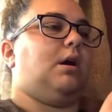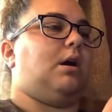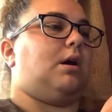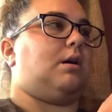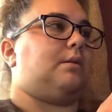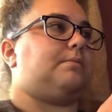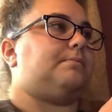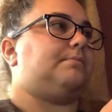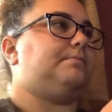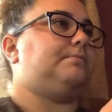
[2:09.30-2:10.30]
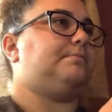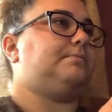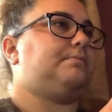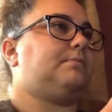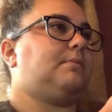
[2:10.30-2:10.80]
Um,
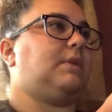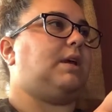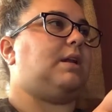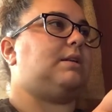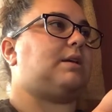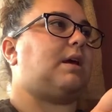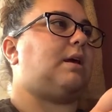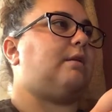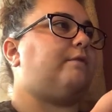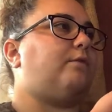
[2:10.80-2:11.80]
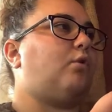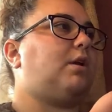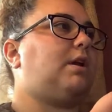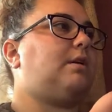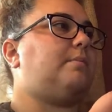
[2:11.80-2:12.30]
it is a
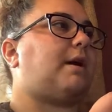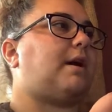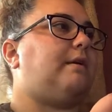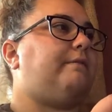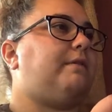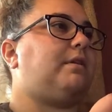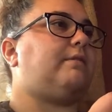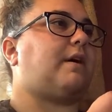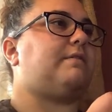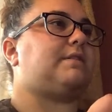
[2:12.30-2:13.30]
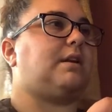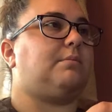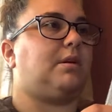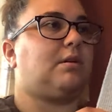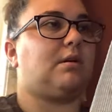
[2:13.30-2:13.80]
40 by 55
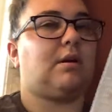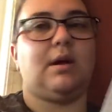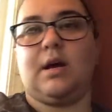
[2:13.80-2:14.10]
centimeter.